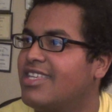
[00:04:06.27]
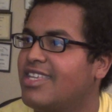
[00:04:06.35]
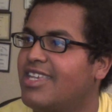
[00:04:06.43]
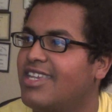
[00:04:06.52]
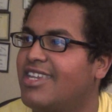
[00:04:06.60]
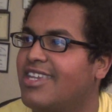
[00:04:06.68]

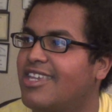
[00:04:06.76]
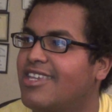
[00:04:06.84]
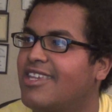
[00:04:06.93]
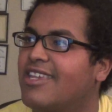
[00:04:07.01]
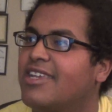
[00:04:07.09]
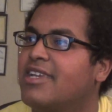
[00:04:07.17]
And
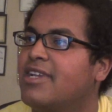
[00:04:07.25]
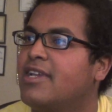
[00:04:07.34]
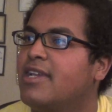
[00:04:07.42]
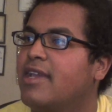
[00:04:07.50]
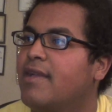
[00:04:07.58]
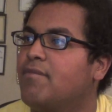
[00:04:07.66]

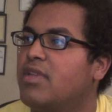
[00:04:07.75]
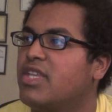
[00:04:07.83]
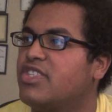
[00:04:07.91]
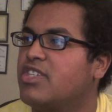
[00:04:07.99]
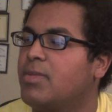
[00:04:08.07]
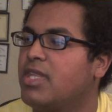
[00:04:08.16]

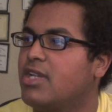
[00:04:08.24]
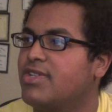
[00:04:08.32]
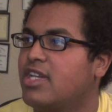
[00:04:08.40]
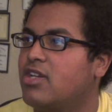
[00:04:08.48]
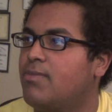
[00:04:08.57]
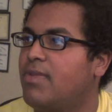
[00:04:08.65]
somebody yells
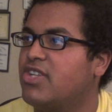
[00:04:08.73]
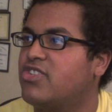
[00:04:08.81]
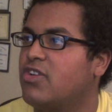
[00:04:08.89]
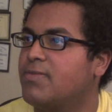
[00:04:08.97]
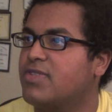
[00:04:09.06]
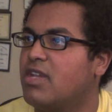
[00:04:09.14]
out, a big
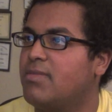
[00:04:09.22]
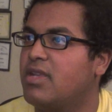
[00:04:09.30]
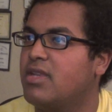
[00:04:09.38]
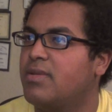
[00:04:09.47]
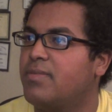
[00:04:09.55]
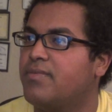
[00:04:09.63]
storm's coming.